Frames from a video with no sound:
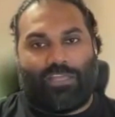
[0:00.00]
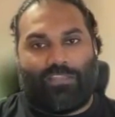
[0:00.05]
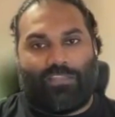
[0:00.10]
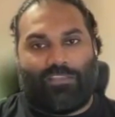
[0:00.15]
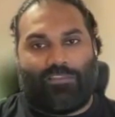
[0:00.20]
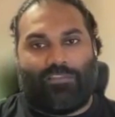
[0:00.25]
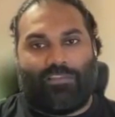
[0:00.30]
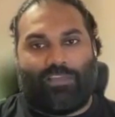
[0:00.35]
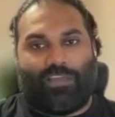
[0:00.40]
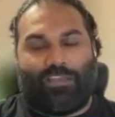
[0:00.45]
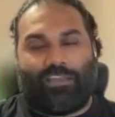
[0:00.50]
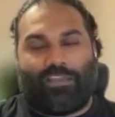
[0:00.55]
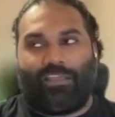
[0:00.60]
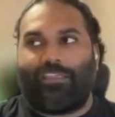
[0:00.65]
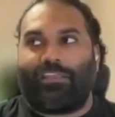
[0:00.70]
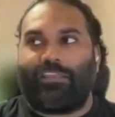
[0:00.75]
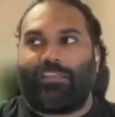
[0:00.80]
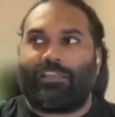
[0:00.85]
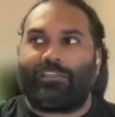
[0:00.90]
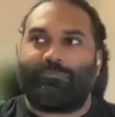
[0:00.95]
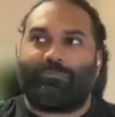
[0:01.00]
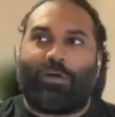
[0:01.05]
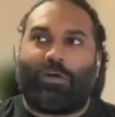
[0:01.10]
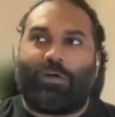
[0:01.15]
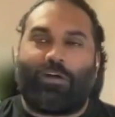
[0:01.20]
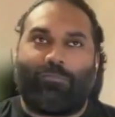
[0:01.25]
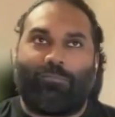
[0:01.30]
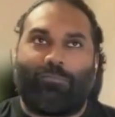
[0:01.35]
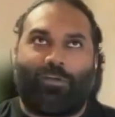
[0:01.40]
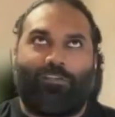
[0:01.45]
And I think that's
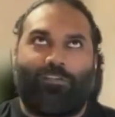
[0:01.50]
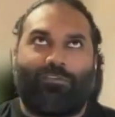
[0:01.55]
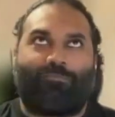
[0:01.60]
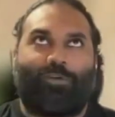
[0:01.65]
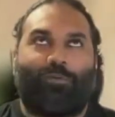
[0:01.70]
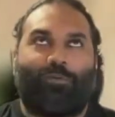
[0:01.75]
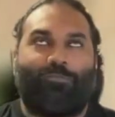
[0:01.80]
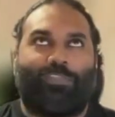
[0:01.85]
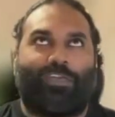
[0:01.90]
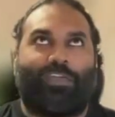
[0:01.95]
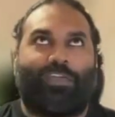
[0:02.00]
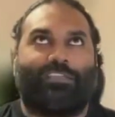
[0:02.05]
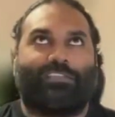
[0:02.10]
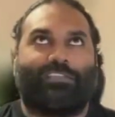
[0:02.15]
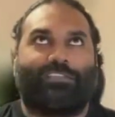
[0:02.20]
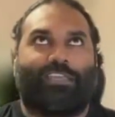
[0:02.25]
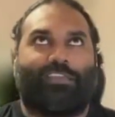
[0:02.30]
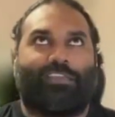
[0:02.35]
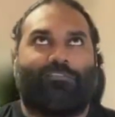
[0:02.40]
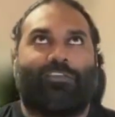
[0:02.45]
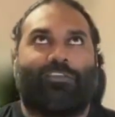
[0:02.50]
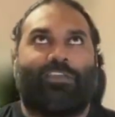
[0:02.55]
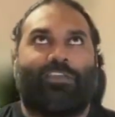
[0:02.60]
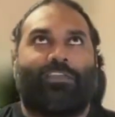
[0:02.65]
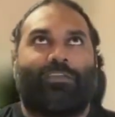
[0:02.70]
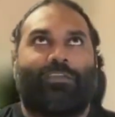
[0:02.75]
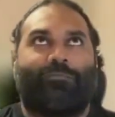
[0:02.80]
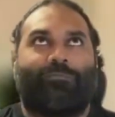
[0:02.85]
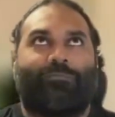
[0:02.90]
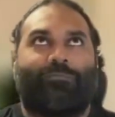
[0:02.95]
part of the problem with that, is
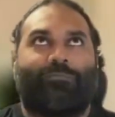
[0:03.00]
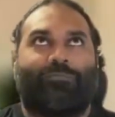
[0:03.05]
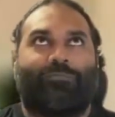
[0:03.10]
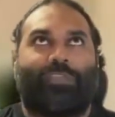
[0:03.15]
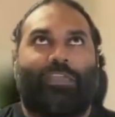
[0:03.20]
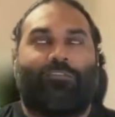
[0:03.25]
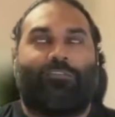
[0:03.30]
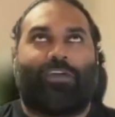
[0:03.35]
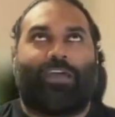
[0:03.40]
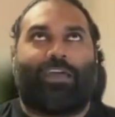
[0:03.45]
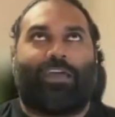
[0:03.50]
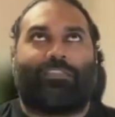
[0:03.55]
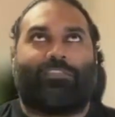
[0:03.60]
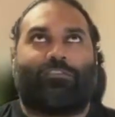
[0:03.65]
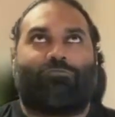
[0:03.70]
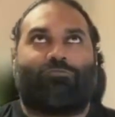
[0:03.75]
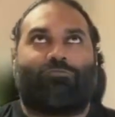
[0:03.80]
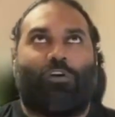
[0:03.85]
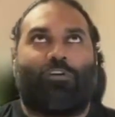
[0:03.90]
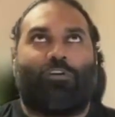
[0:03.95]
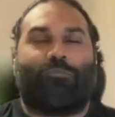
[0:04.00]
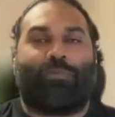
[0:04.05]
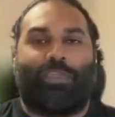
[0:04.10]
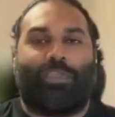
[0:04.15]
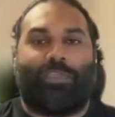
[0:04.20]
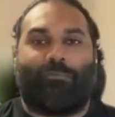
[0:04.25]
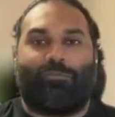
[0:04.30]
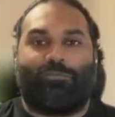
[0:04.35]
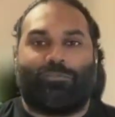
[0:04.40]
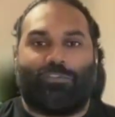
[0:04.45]
they've had the wrong
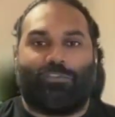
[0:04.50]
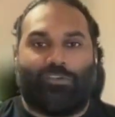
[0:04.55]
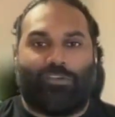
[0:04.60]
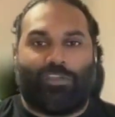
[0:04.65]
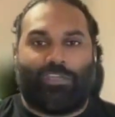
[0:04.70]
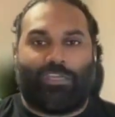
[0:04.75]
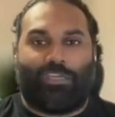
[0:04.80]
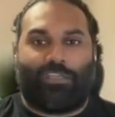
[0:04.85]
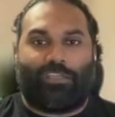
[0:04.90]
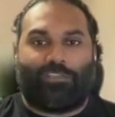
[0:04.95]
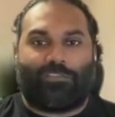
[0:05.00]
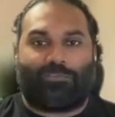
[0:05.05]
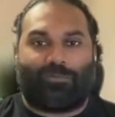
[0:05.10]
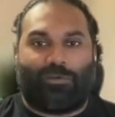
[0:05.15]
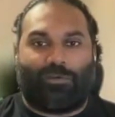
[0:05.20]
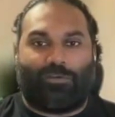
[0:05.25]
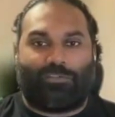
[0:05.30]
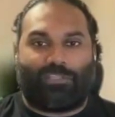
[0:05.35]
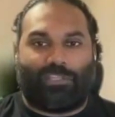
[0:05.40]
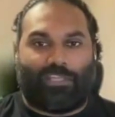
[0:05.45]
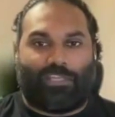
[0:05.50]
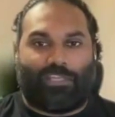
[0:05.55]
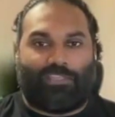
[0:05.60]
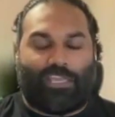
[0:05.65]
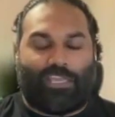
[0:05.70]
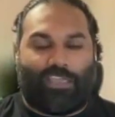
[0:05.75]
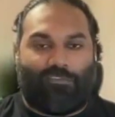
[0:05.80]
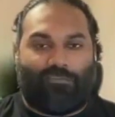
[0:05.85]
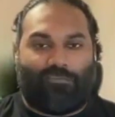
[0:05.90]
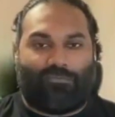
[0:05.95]
people doing it as well. So like
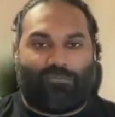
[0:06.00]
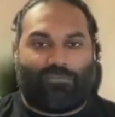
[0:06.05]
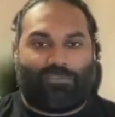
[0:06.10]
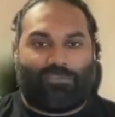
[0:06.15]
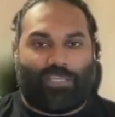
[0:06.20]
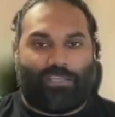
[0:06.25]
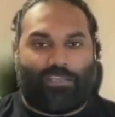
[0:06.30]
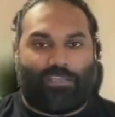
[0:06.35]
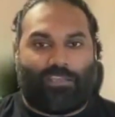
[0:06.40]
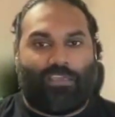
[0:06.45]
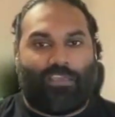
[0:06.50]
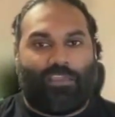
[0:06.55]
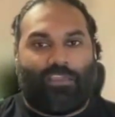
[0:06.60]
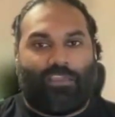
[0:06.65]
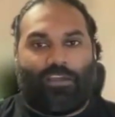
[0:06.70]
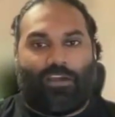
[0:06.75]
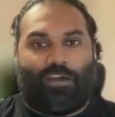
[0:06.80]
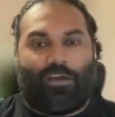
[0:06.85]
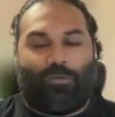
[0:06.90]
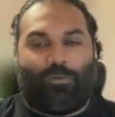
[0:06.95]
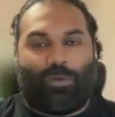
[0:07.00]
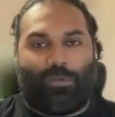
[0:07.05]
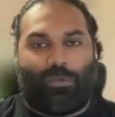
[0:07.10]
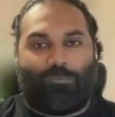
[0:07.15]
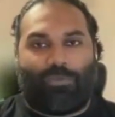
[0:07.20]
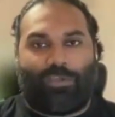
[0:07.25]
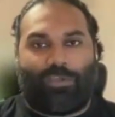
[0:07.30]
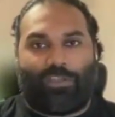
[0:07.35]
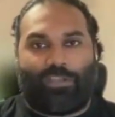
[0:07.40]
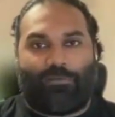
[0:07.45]
they said, oh, when
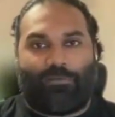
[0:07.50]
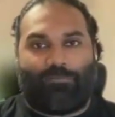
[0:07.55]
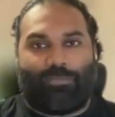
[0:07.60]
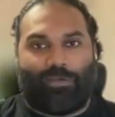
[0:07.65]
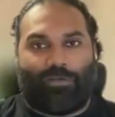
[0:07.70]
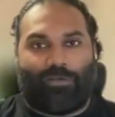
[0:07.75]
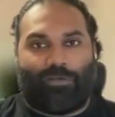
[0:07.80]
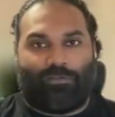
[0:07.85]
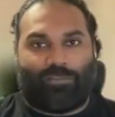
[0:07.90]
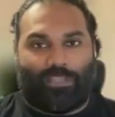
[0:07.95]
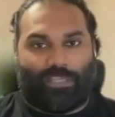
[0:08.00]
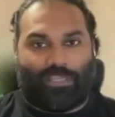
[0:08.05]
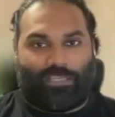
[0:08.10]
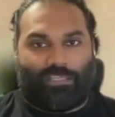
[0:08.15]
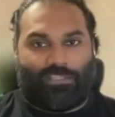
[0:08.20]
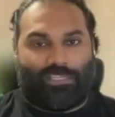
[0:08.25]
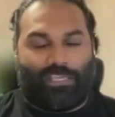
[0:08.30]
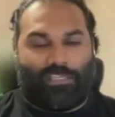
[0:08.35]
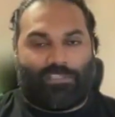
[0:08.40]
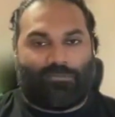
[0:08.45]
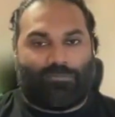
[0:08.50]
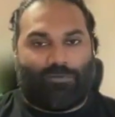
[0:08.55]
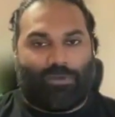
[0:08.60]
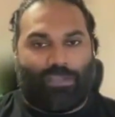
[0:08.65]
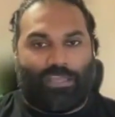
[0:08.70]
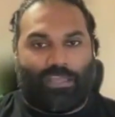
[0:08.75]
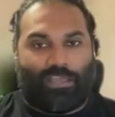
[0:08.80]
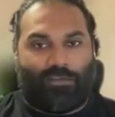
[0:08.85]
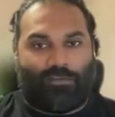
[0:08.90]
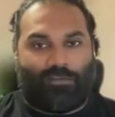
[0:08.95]
we're going to build like a data
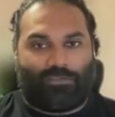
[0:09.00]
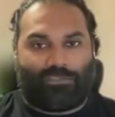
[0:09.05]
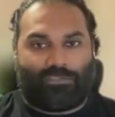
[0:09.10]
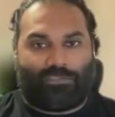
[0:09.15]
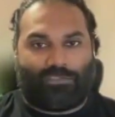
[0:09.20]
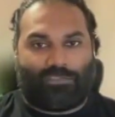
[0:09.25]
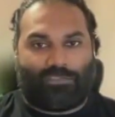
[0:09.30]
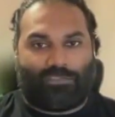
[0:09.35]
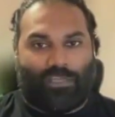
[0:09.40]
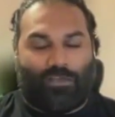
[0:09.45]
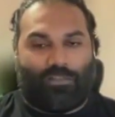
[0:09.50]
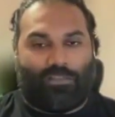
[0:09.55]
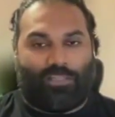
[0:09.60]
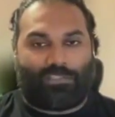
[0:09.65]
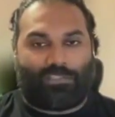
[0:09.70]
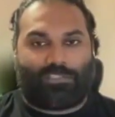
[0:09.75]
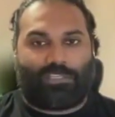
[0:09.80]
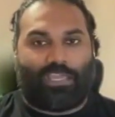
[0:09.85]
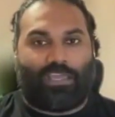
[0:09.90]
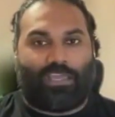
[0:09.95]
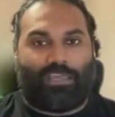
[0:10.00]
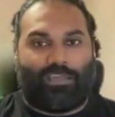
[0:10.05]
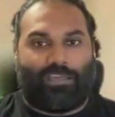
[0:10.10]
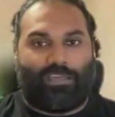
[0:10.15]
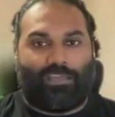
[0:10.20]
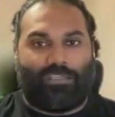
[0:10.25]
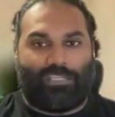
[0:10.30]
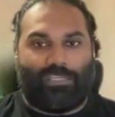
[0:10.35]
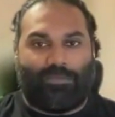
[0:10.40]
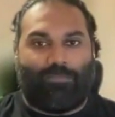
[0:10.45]
warehouse, oh, let's get
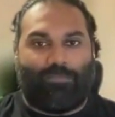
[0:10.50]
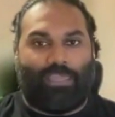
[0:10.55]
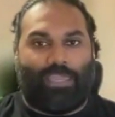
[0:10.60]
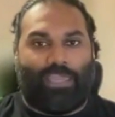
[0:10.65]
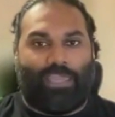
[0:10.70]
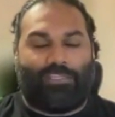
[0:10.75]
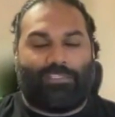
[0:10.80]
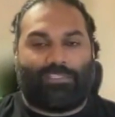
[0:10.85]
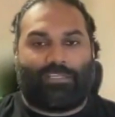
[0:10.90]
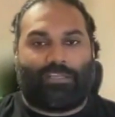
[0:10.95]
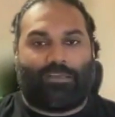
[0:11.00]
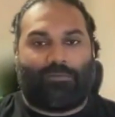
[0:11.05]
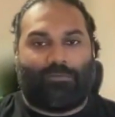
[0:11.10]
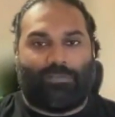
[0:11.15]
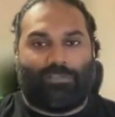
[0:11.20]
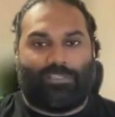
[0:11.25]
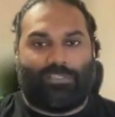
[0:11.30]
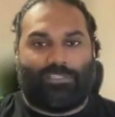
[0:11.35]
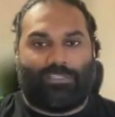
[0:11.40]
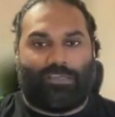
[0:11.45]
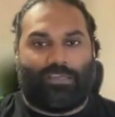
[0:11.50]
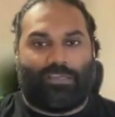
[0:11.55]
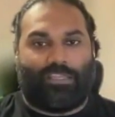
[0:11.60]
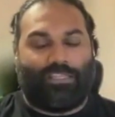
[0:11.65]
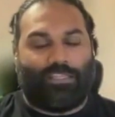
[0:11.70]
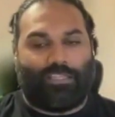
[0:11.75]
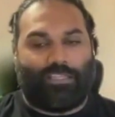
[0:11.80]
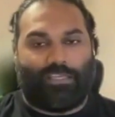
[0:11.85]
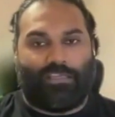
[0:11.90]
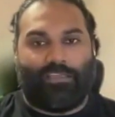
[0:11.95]
a DBA to come and
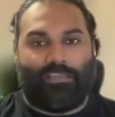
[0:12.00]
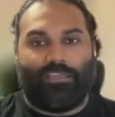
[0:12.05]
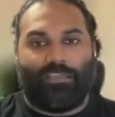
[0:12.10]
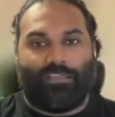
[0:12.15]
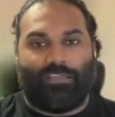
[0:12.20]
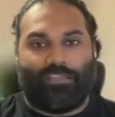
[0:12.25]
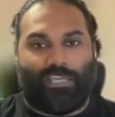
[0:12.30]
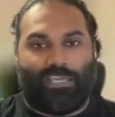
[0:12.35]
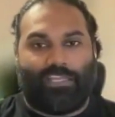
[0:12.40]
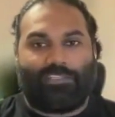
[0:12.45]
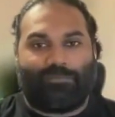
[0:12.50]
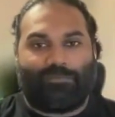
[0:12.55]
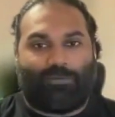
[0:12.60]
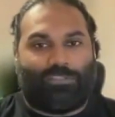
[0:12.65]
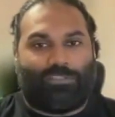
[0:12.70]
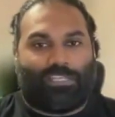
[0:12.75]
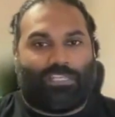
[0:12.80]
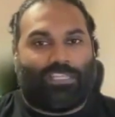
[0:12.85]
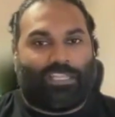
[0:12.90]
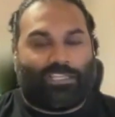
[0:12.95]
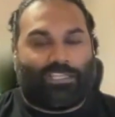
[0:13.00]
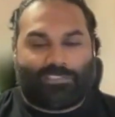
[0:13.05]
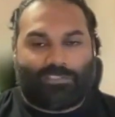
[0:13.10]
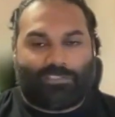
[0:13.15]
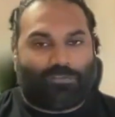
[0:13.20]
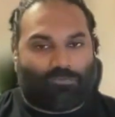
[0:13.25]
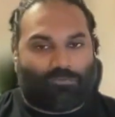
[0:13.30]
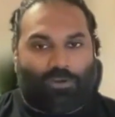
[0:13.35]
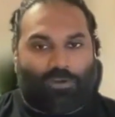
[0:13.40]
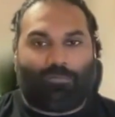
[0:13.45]
design the data models. Like that's
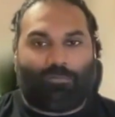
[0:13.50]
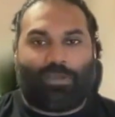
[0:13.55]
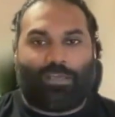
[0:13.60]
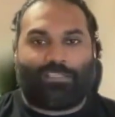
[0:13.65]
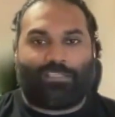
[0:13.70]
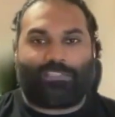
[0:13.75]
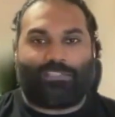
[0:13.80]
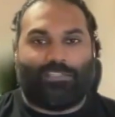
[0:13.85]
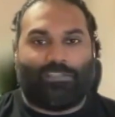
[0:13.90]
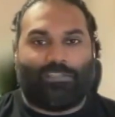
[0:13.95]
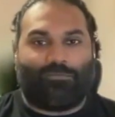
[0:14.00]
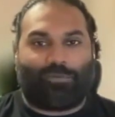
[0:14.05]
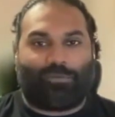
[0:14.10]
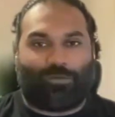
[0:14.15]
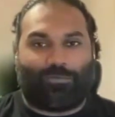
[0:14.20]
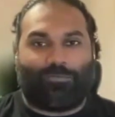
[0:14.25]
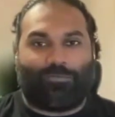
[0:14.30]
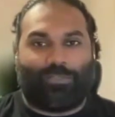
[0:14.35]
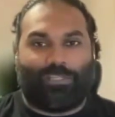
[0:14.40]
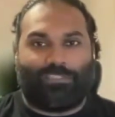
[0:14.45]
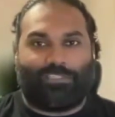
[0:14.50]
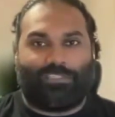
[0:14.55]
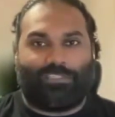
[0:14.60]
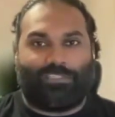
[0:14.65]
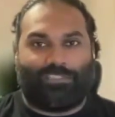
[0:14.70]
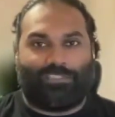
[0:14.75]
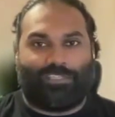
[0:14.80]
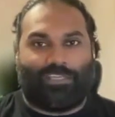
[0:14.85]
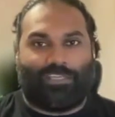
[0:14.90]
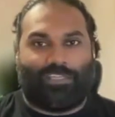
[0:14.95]
the wrong person probably to
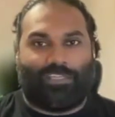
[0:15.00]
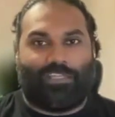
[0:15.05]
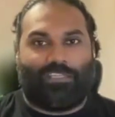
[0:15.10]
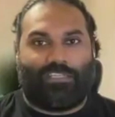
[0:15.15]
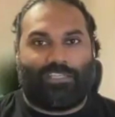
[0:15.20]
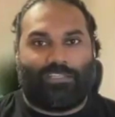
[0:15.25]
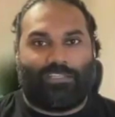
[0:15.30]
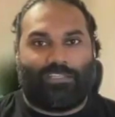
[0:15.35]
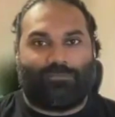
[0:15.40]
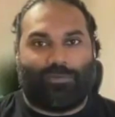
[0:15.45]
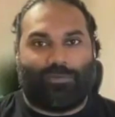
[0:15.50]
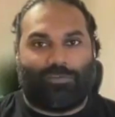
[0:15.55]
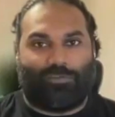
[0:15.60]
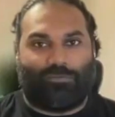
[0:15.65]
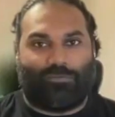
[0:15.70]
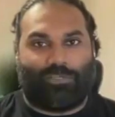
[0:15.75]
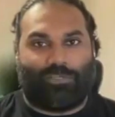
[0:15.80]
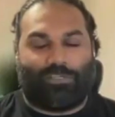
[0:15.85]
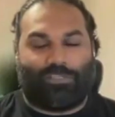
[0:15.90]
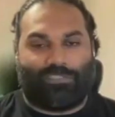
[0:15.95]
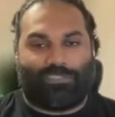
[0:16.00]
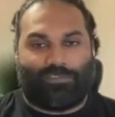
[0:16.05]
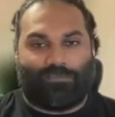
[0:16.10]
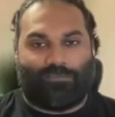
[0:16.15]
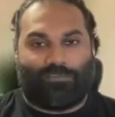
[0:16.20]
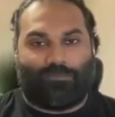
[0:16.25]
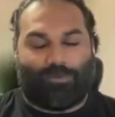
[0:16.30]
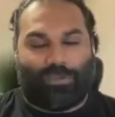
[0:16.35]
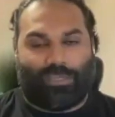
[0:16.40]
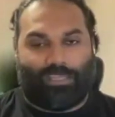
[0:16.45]
design that data model, because of
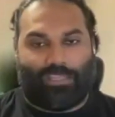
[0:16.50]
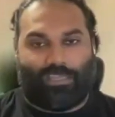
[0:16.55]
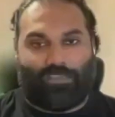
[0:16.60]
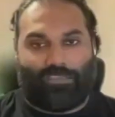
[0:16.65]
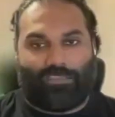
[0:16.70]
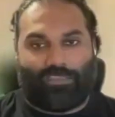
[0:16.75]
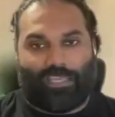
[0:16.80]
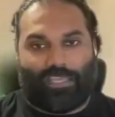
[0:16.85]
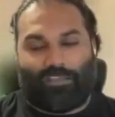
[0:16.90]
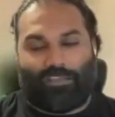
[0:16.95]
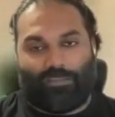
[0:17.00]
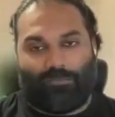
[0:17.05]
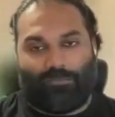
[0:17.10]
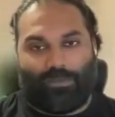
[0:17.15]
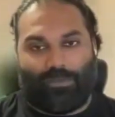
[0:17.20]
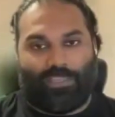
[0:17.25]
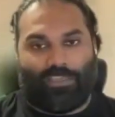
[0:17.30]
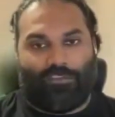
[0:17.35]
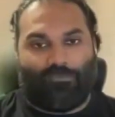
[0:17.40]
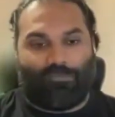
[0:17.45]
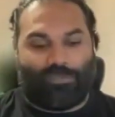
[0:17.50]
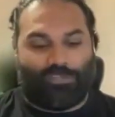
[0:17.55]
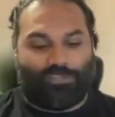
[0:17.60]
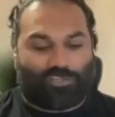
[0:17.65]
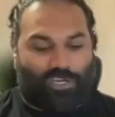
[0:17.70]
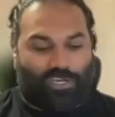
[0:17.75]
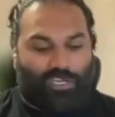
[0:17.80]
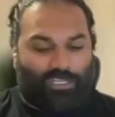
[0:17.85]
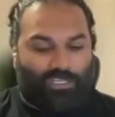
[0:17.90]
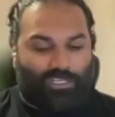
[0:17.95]
the way they think and the way they've been
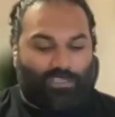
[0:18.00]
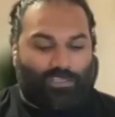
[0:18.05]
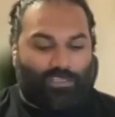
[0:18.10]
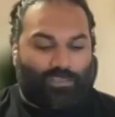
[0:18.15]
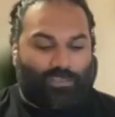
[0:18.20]
trained.